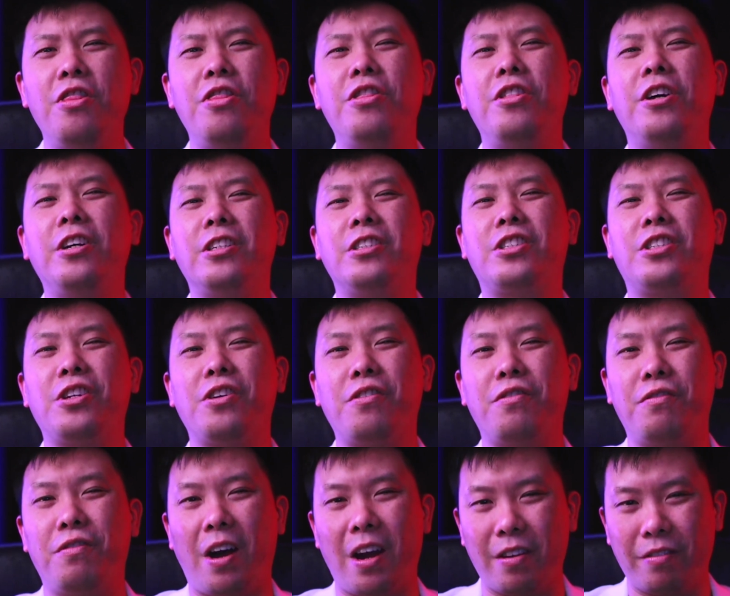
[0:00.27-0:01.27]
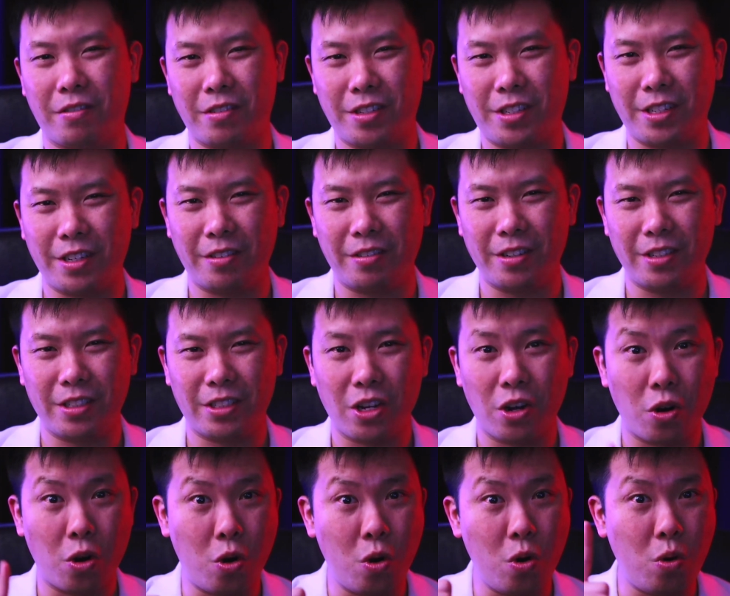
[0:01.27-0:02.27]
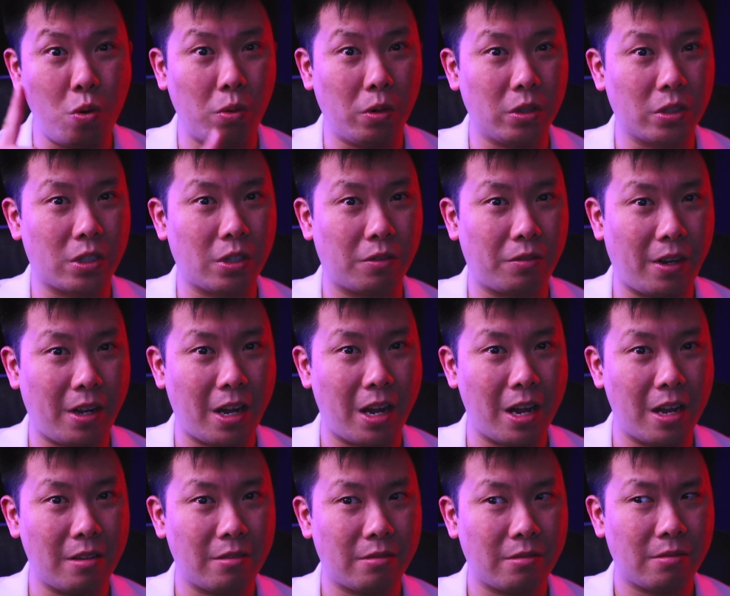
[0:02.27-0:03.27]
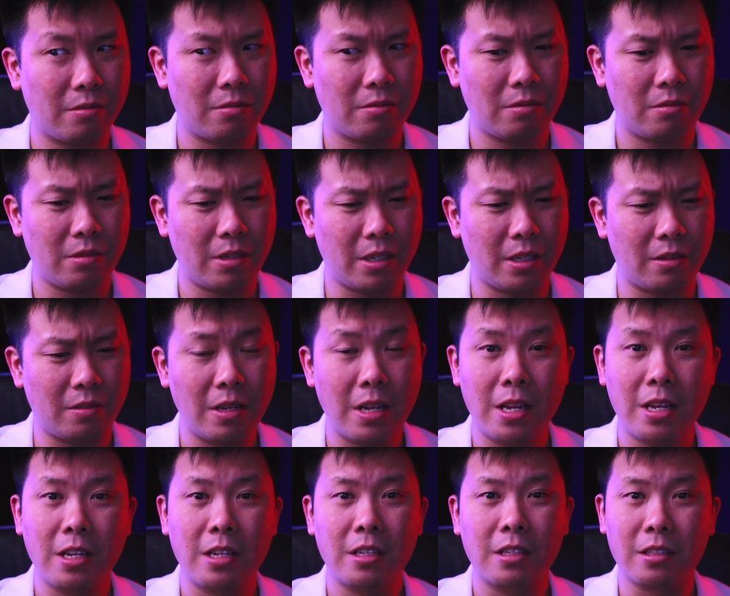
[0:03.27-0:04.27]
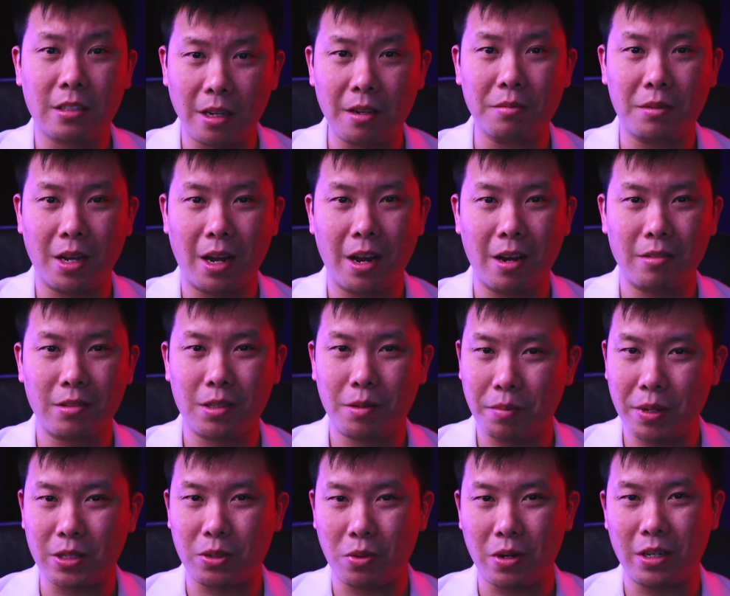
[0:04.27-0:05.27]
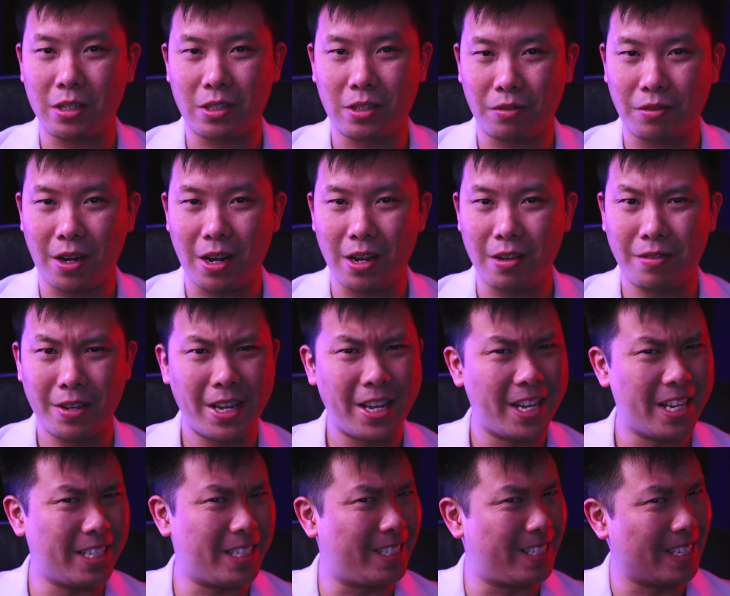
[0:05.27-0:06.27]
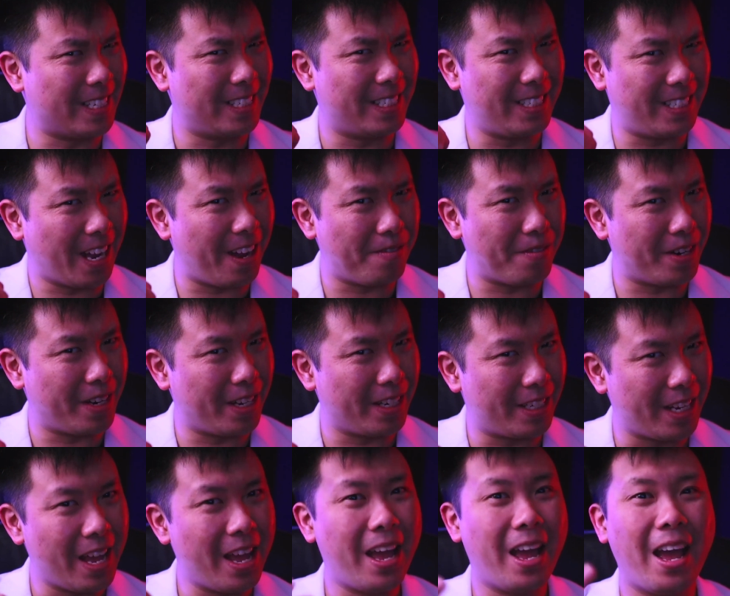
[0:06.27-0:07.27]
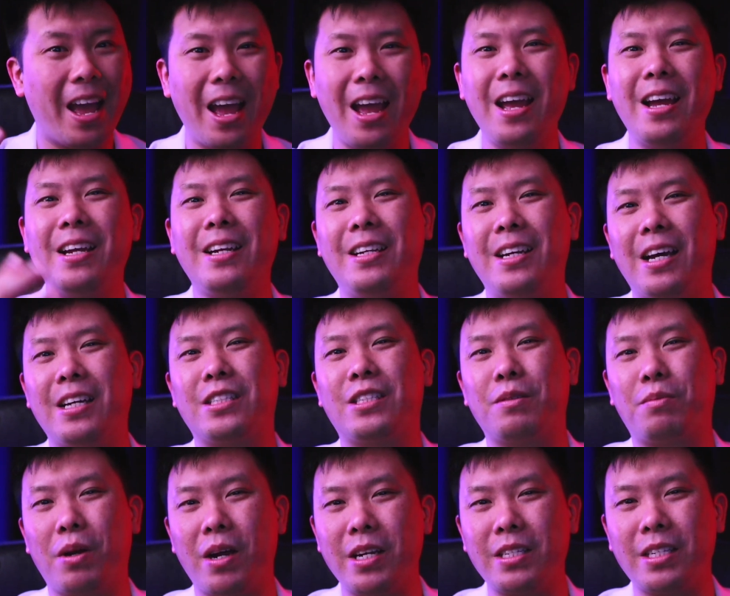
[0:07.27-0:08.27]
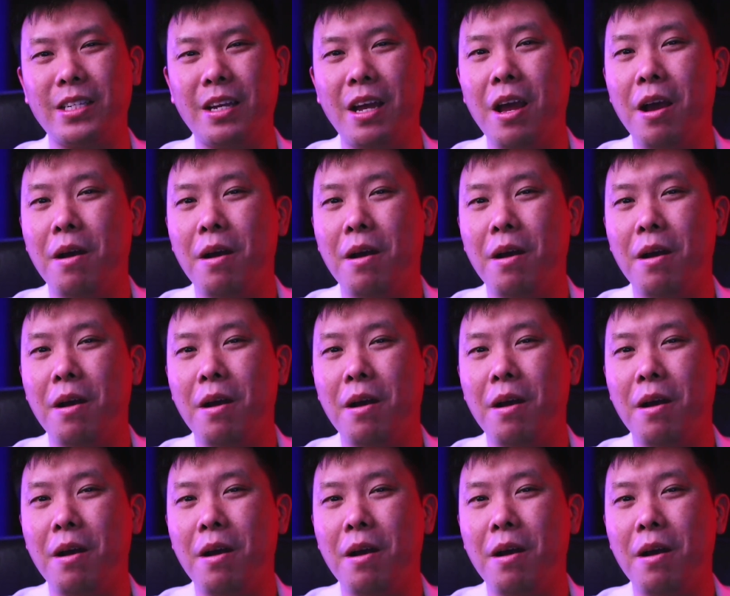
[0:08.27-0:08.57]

The Survivor Series. Who will survive? Well, sometimes the best way to survive is to dominate. And not surprising,